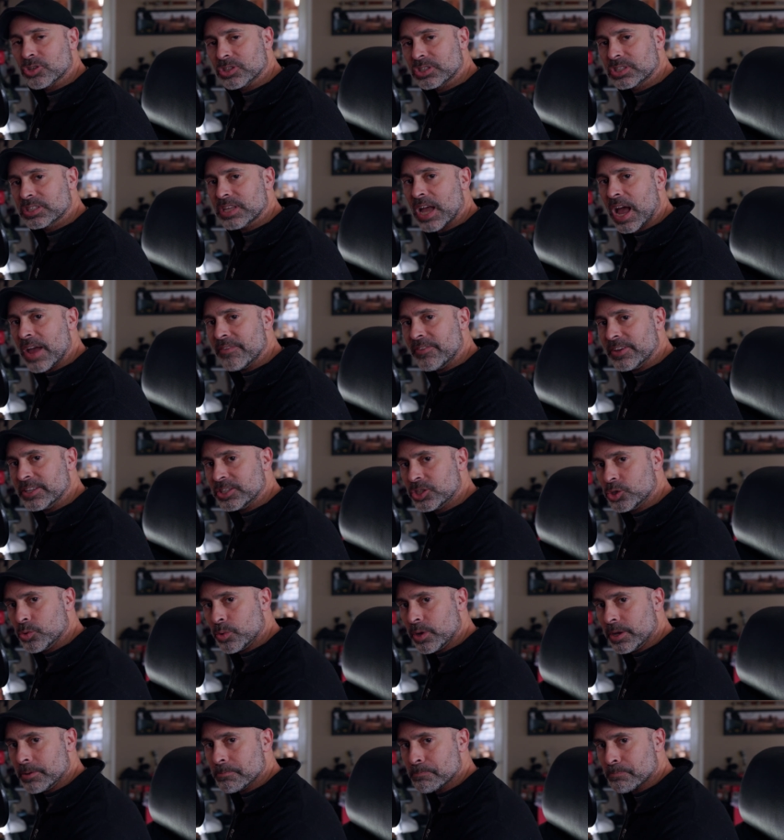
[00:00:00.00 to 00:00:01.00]
So let's dive
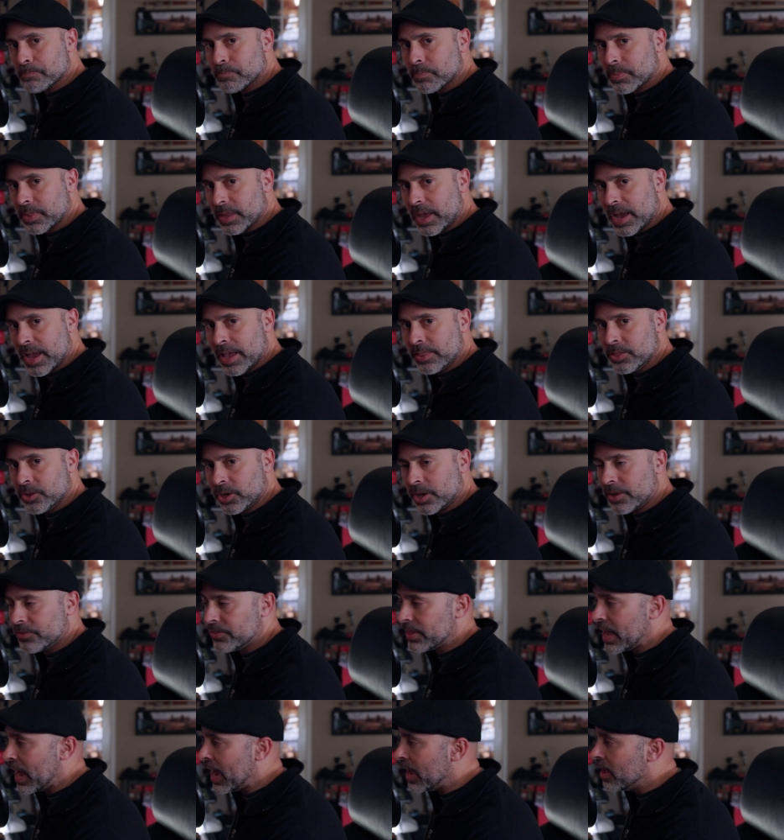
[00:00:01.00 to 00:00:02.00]
into it and look
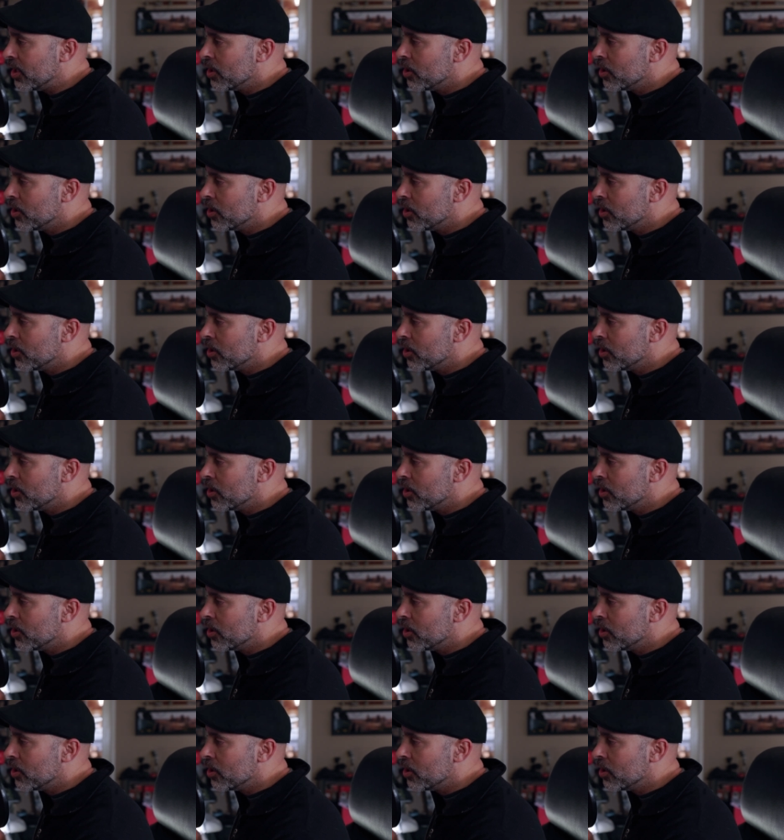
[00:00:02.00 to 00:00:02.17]
at that.